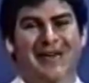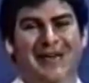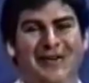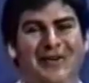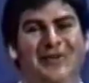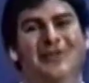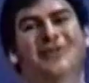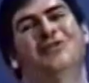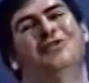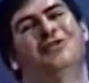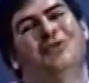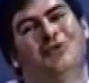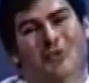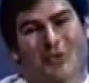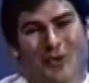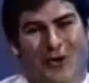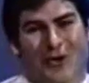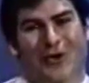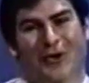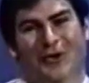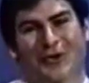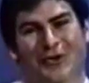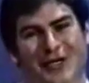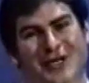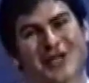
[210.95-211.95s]
into the
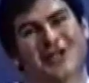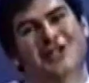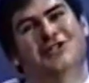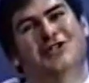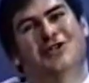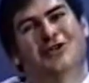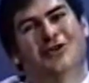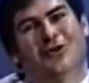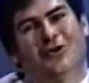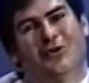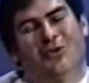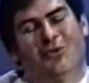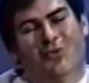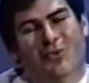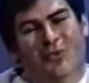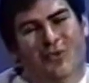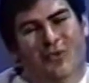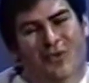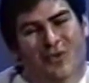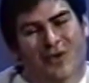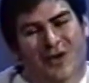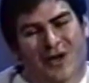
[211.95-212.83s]
world, the eternal